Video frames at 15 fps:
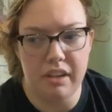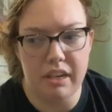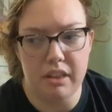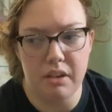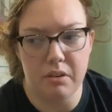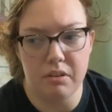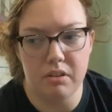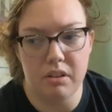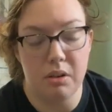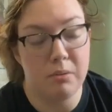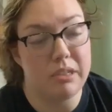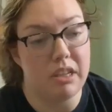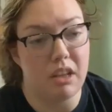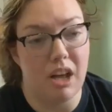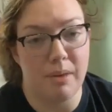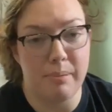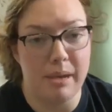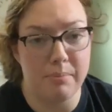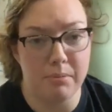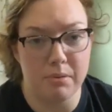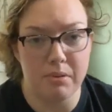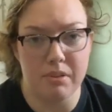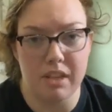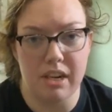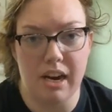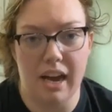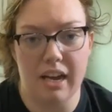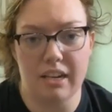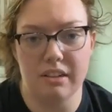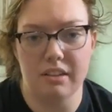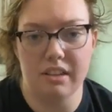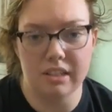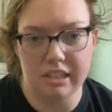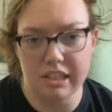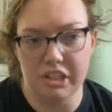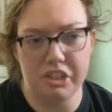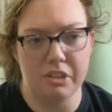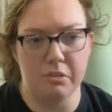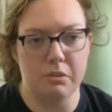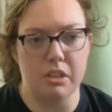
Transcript: Like there there was a lot of people that had this issue.